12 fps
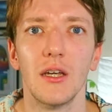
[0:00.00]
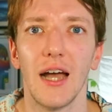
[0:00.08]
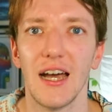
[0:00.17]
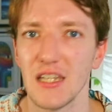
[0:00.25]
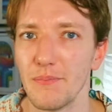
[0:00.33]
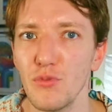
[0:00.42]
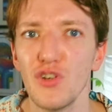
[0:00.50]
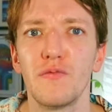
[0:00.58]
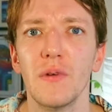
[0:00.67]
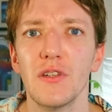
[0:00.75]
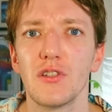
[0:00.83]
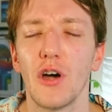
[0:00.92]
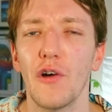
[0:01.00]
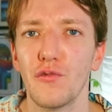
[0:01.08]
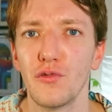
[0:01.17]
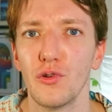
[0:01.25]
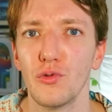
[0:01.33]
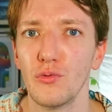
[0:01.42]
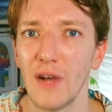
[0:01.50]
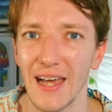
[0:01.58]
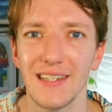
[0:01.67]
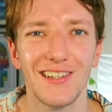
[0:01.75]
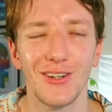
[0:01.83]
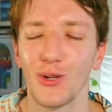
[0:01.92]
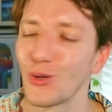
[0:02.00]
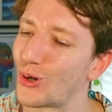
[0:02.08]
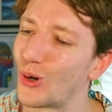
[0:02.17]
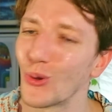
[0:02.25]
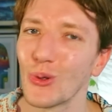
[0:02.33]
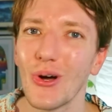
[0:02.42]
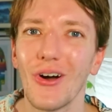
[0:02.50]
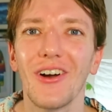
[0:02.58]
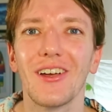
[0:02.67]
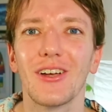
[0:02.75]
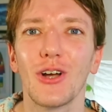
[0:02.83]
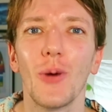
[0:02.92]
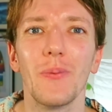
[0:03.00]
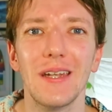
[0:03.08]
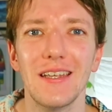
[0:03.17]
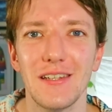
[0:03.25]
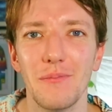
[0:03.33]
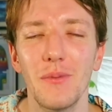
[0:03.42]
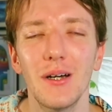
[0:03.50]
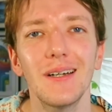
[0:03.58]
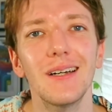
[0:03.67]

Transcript: as a movement of radical whole hog communism,